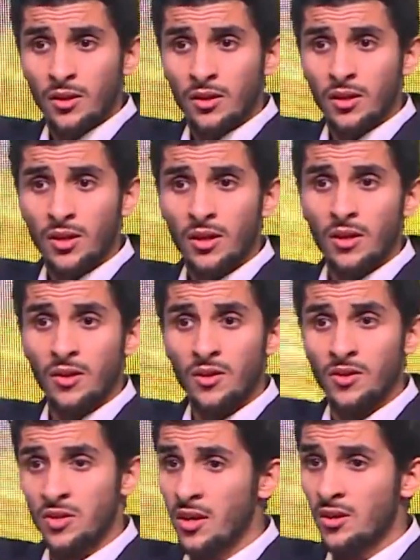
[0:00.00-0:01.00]
the
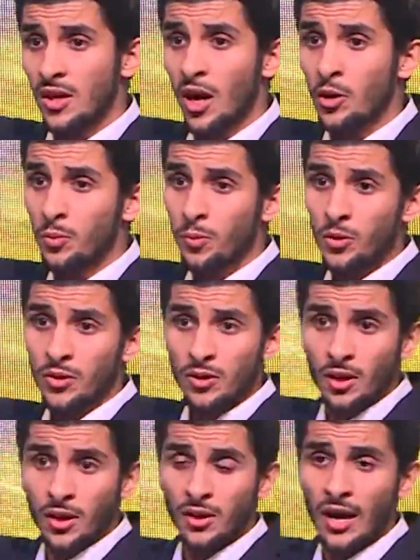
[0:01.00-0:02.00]
desired output
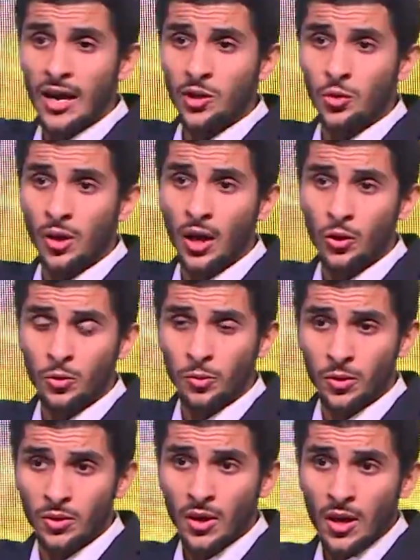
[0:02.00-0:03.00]
and the actual
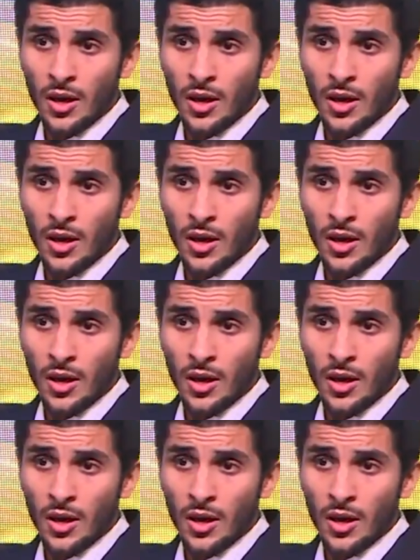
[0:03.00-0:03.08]
output.